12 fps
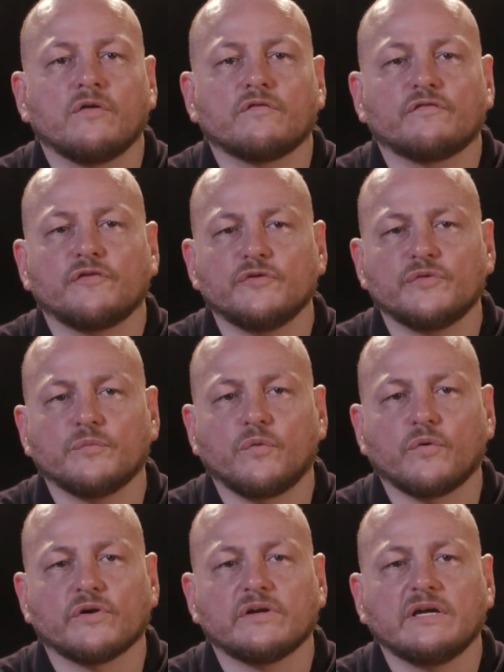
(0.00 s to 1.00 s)

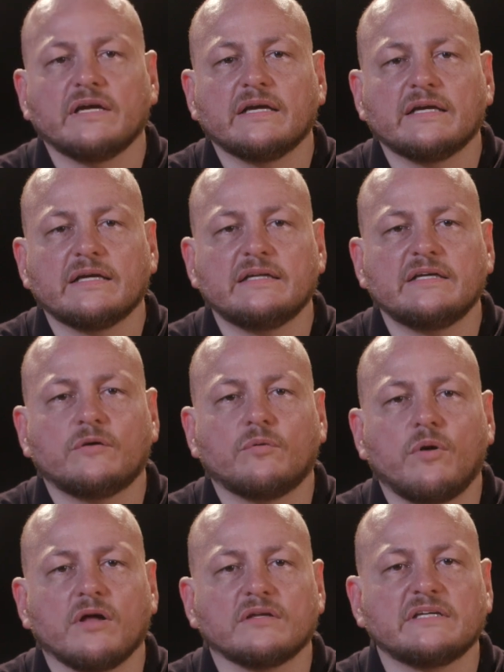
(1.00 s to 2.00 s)
Furthermore,
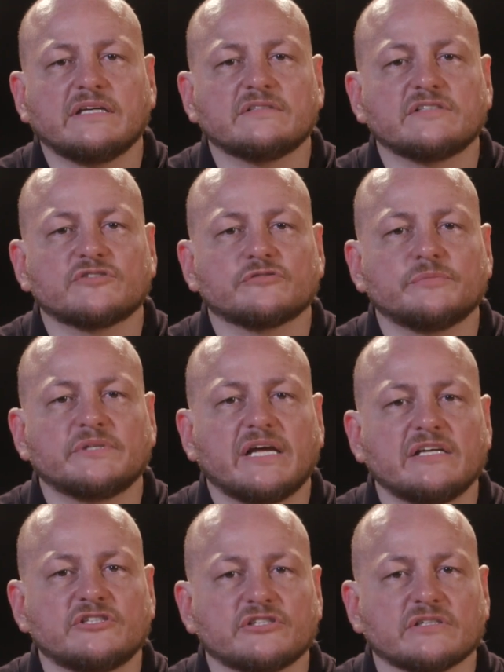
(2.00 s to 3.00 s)
inequality and
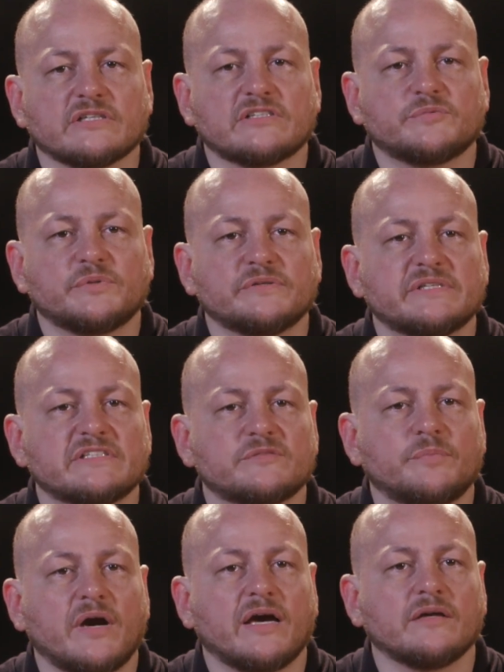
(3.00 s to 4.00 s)
discrimination experienced
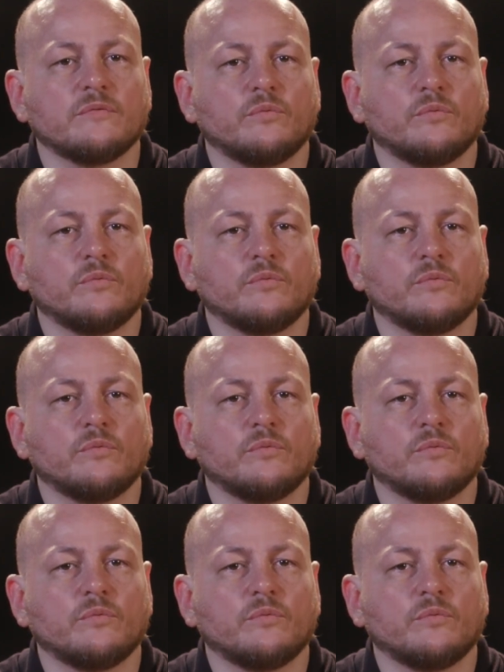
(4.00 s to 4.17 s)
by